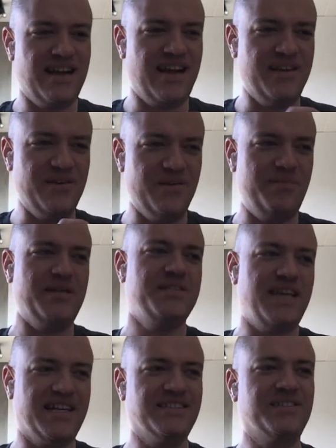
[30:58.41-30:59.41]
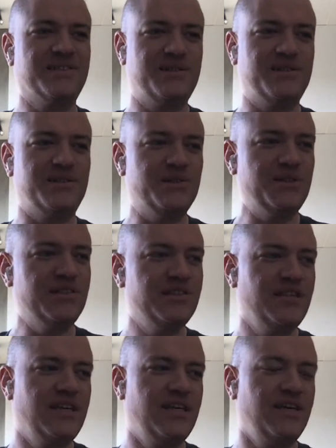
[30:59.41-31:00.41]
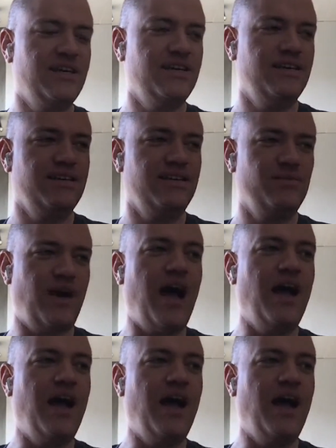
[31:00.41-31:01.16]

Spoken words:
I know the best technical solution. I